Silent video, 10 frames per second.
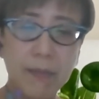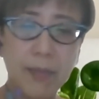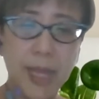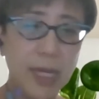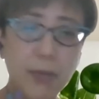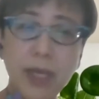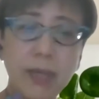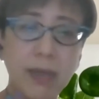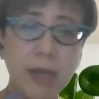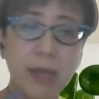But
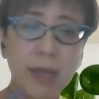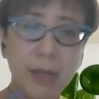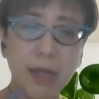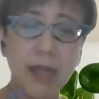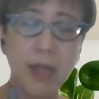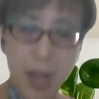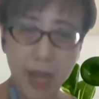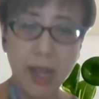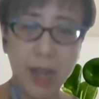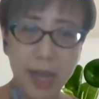anyway,
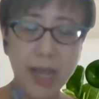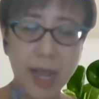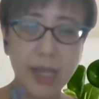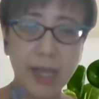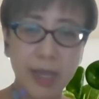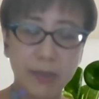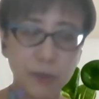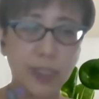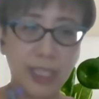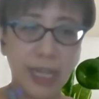I
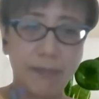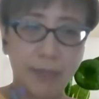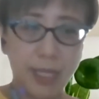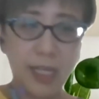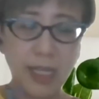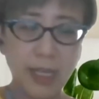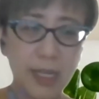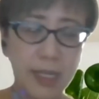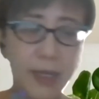took the step as